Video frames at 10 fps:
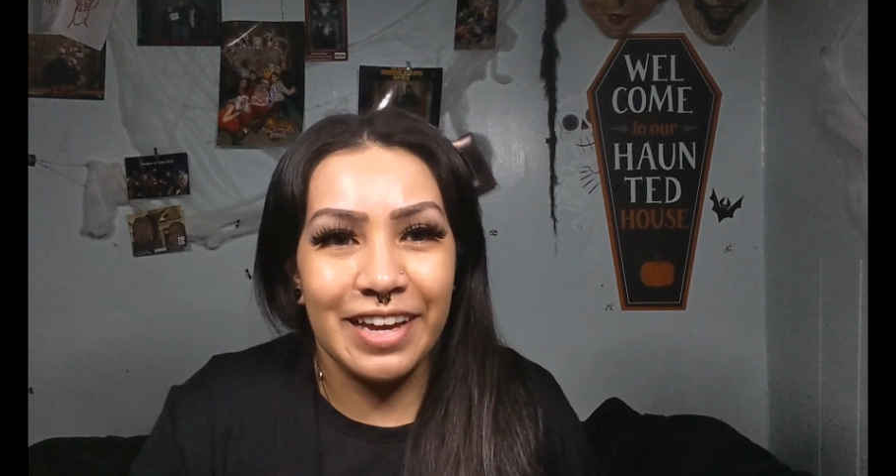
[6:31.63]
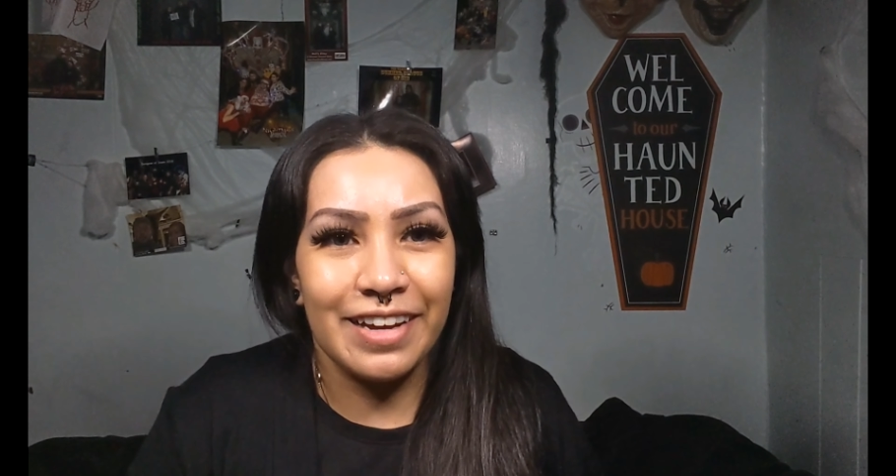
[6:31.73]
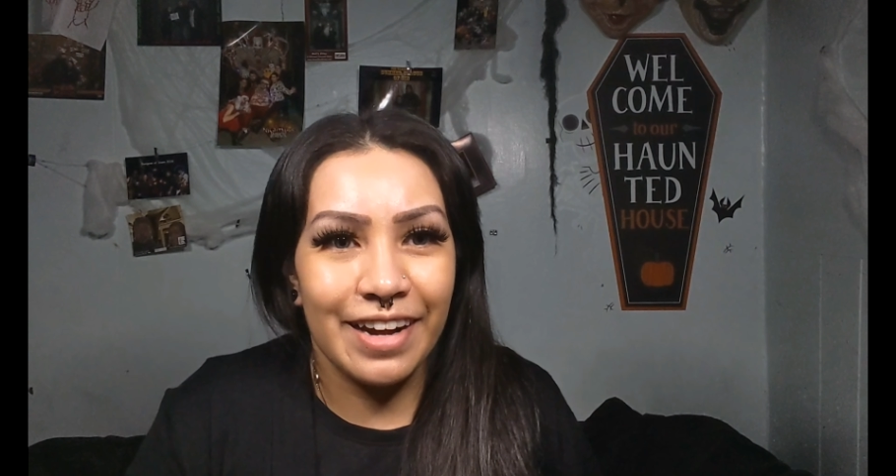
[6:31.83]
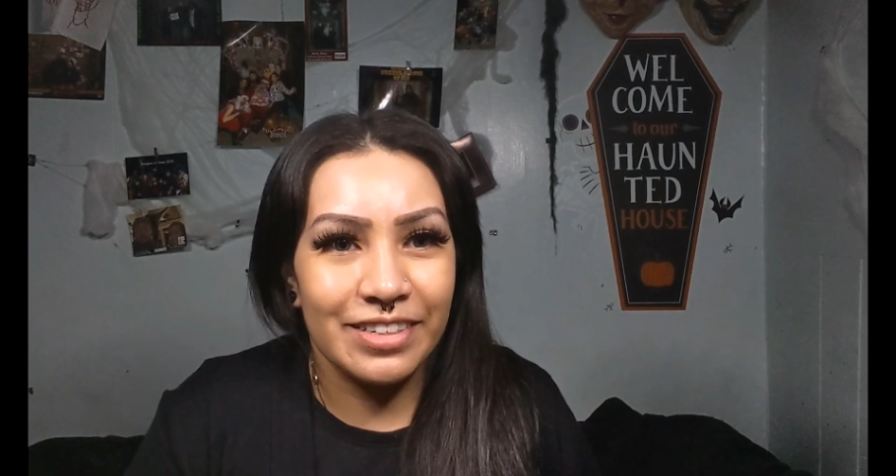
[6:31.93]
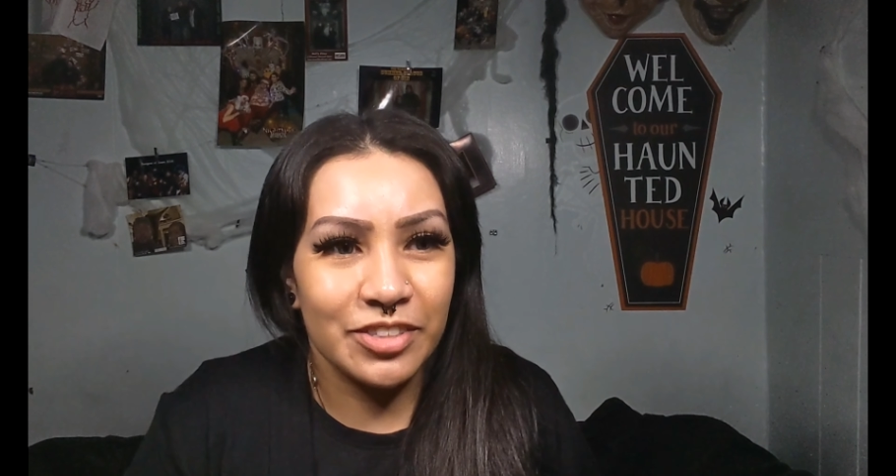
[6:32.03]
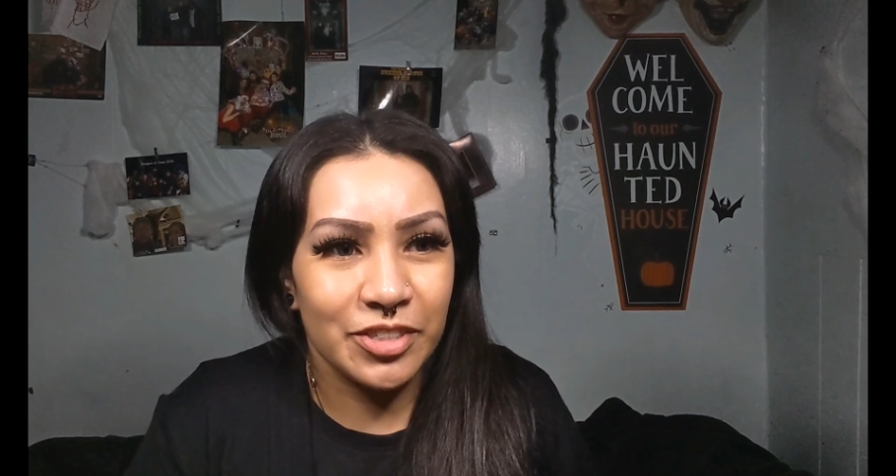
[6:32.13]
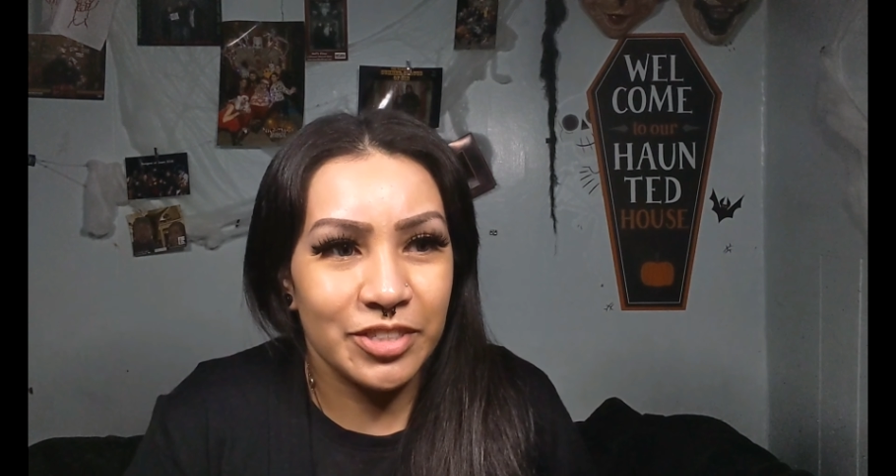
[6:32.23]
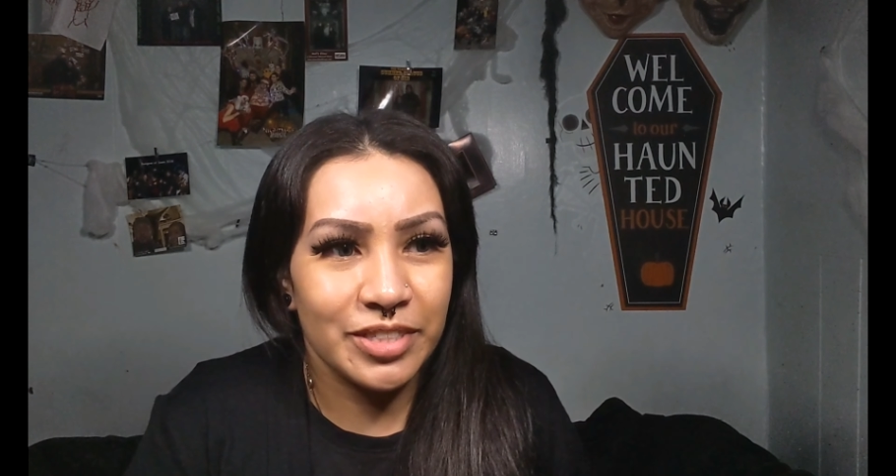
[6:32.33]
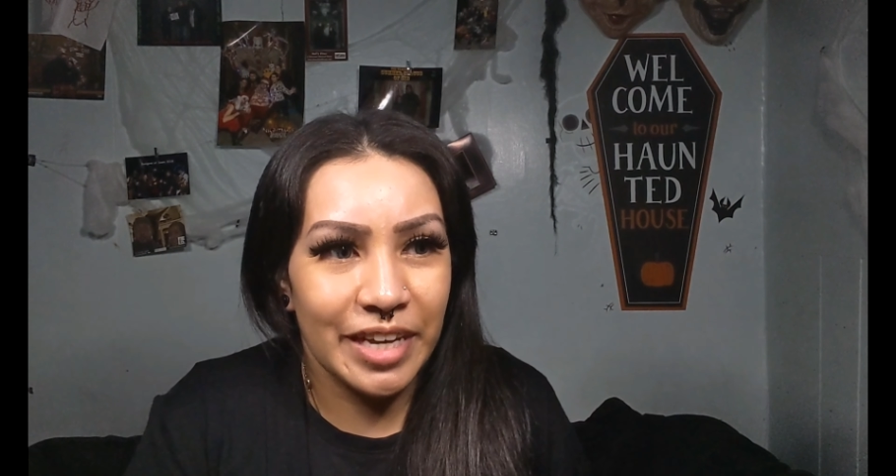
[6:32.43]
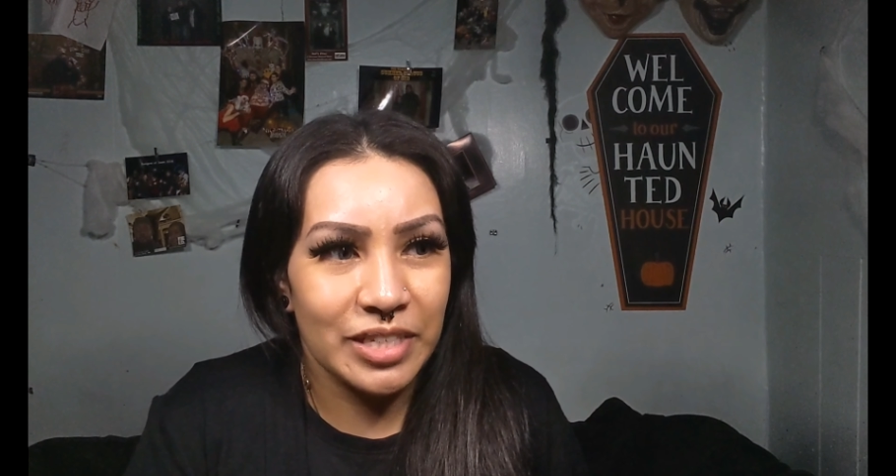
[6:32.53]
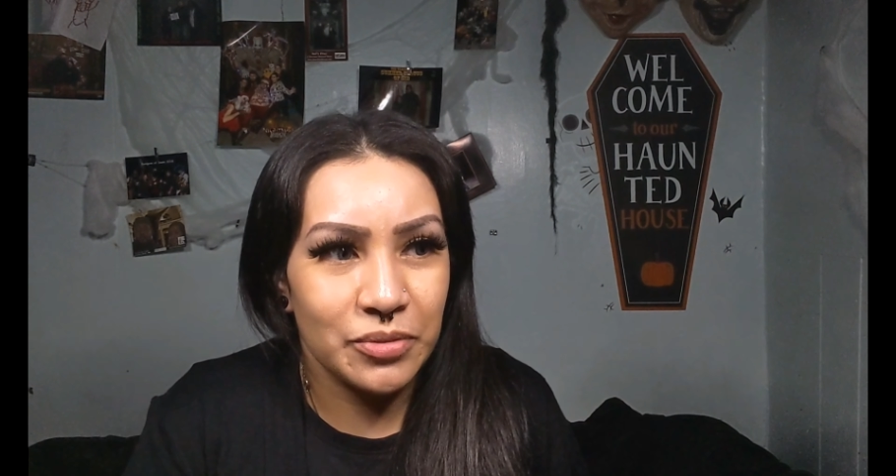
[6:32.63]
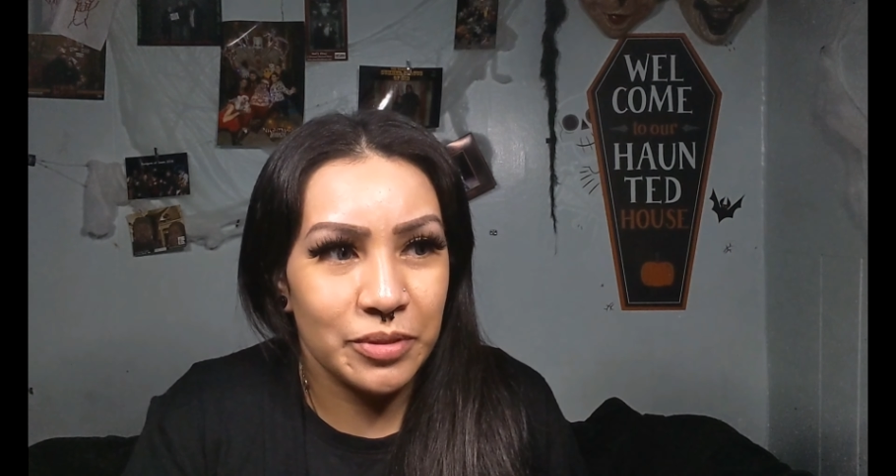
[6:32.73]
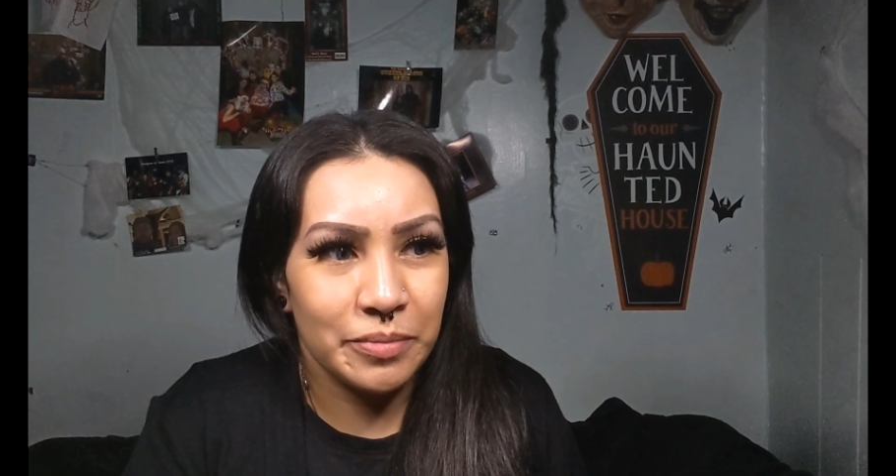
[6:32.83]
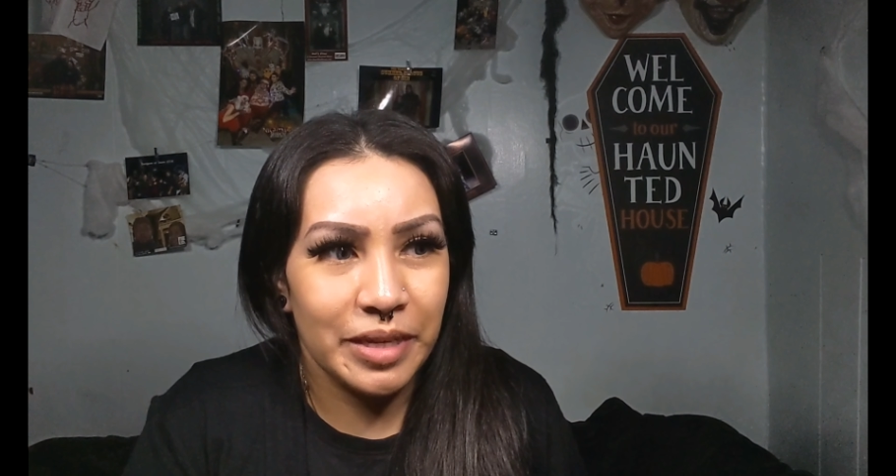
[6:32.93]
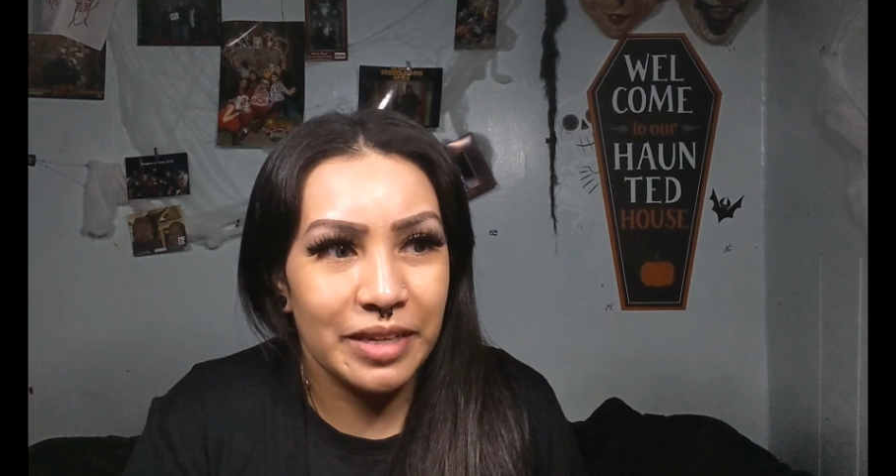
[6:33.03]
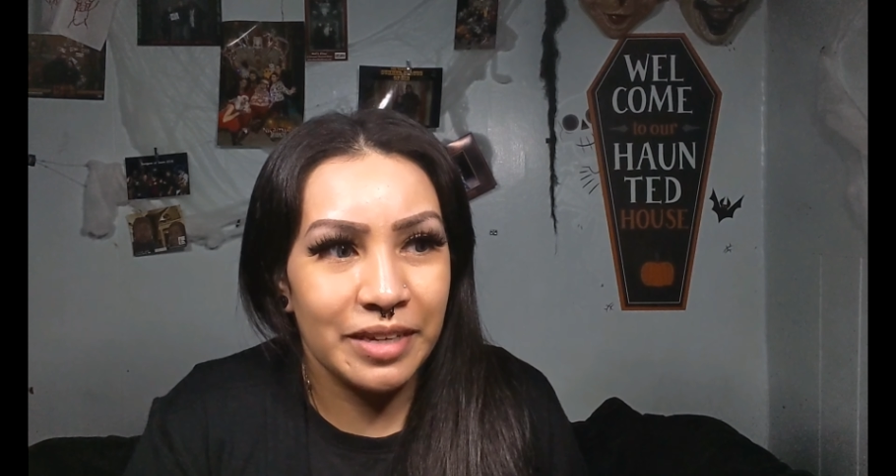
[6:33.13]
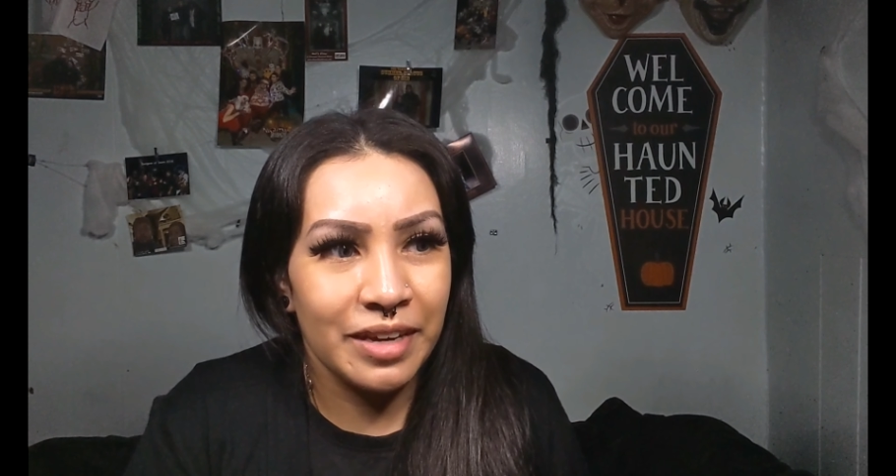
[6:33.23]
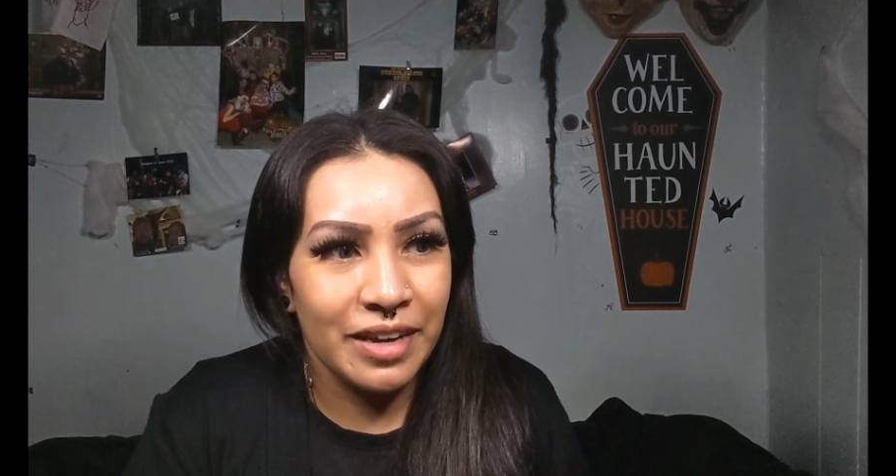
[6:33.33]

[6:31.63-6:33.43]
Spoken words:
had actors dance with me.